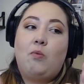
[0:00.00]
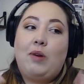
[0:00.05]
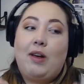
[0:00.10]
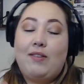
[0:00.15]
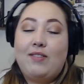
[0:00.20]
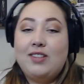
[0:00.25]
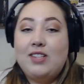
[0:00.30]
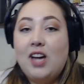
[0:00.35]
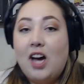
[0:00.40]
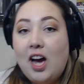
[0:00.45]
have a
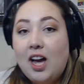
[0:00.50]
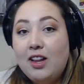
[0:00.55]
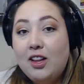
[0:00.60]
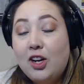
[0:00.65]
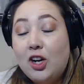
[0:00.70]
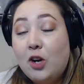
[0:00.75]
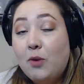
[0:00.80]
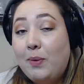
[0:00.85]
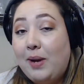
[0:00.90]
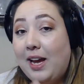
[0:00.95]
toddler,
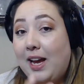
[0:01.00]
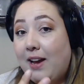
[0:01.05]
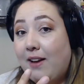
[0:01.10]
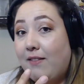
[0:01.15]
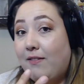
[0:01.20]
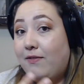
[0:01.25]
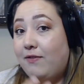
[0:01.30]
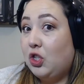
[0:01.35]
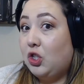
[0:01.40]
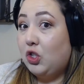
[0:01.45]
we
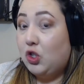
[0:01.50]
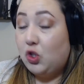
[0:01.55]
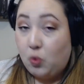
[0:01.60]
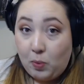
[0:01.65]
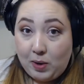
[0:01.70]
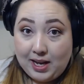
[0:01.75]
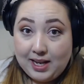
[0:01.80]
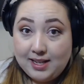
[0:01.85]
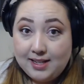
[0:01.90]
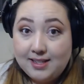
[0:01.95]
have
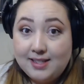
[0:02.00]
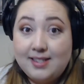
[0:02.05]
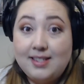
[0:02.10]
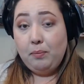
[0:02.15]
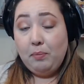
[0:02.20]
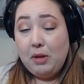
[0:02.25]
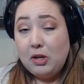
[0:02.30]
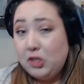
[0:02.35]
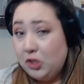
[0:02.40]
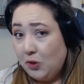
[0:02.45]
twins.
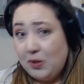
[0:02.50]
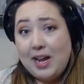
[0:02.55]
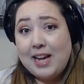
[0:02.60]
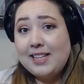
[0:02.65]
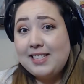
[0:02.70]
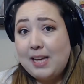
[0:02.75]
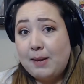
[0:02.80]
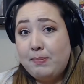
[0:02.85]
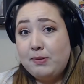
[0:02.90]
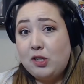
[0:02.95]
So next
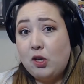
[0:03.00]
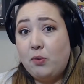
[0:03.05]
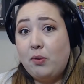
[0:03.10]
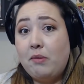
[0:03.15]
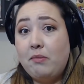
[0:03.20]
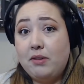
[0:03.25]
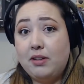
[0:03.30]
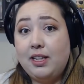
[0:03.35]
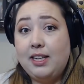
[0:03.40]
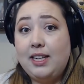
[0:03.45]
episode, we
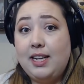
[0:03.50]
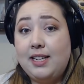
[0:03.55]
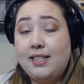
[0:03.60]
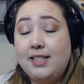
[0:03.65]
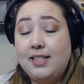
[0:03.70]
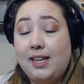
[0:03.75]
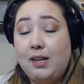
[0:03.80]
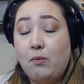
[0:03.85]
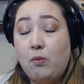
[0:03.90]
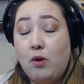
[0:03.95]
really need
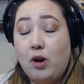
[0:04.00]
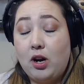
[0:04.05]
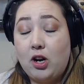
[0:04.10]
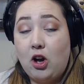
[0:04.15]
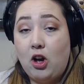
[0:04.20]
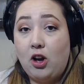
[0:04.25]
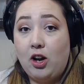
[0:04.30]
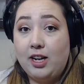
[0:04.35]
to work on